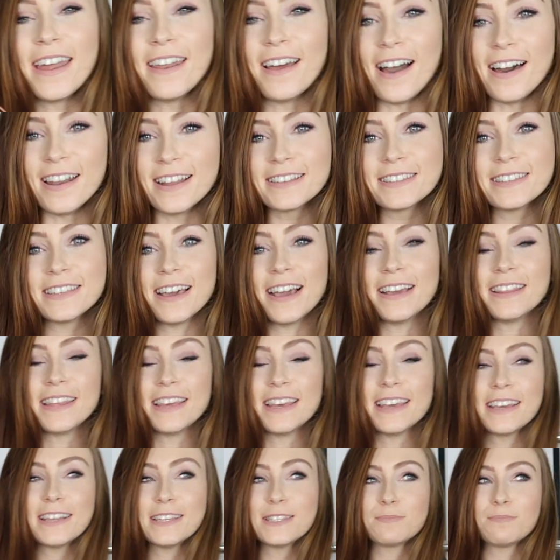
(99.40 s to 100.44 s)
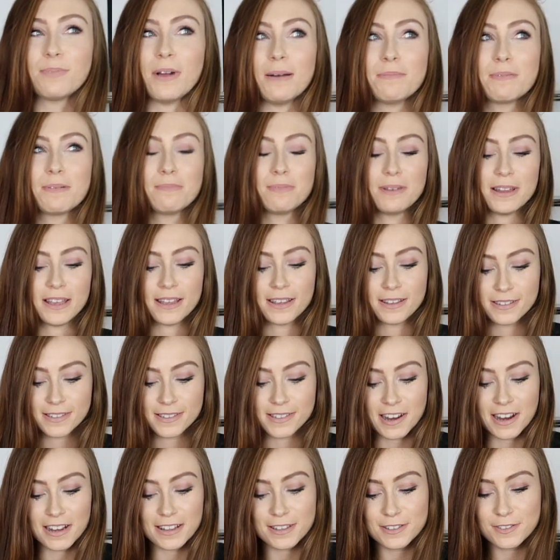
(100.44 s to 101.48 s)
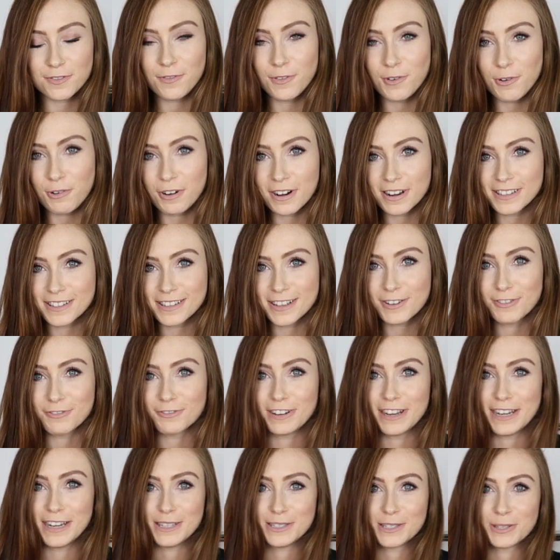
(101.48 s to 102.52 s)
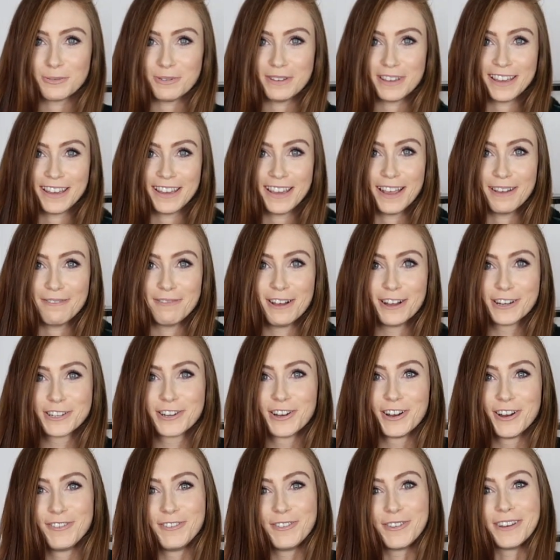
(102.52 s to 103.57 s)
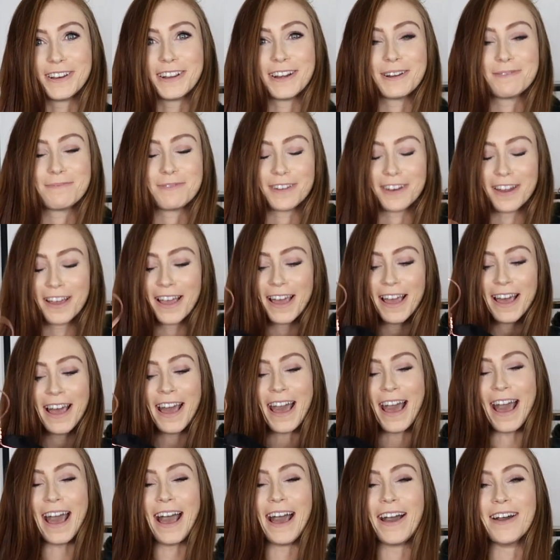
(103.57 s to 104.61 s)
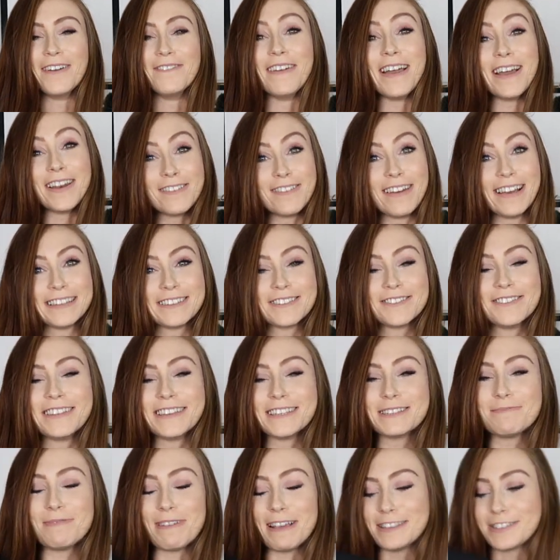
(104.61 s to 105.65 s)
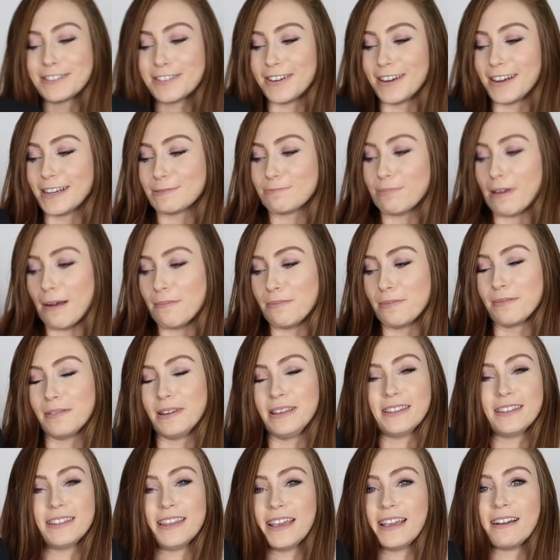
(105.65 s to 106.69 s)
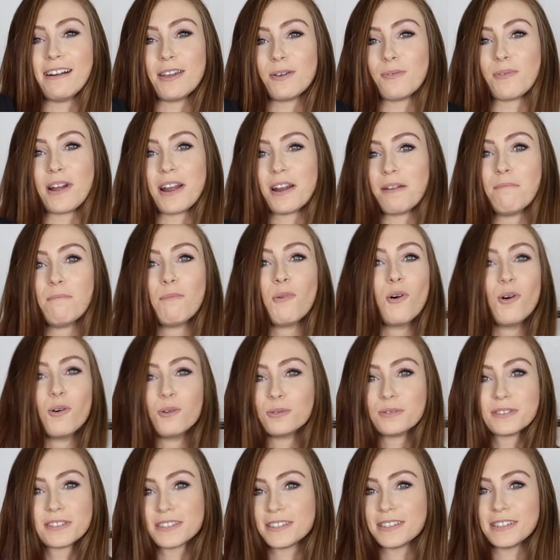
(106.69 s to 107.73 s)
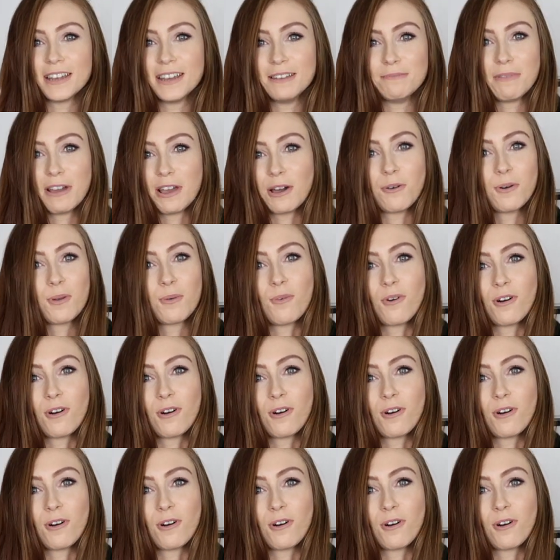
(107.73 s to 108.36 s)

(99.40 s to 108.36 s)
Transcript: And honestly, I think it's probably, sorry, this floor is like really squeaky. I'm not sure if you can hear it, but anyway, so this blazer is probably the thing I wear most in my whole